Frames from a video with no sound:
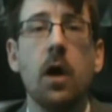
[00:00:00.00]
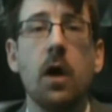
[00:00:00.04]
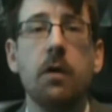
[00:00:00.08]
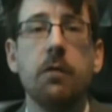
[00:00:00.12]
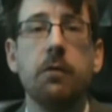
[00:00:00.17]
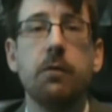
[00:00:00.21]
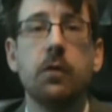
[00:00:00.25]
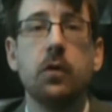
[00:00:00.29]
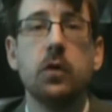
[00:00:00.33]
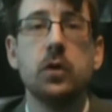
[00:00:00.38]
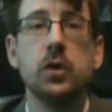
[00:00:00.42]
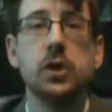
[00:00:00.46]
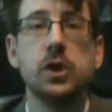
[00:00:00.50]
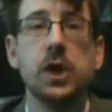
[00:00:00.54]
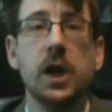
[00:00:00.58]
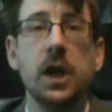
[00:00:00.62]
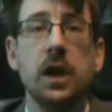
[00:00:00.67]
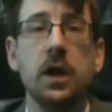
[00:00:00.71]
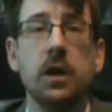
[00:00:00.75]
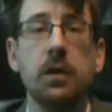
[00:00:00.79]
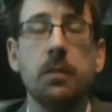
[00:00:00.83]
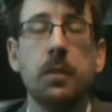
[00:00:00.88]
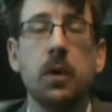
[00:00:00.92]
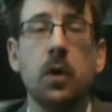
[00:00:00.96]
for
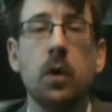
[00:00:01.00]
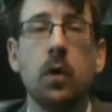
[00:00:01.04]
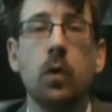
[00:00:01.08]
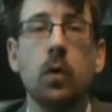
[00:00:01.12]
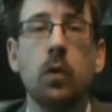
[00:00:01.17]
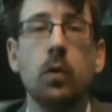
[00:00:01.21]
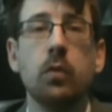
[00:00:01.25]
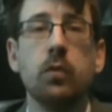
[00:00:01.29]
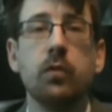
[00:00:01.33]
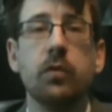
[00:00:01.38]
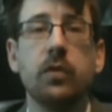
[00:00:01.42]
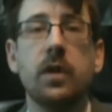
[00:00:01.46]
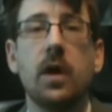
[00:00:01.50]
Jinder Mahal's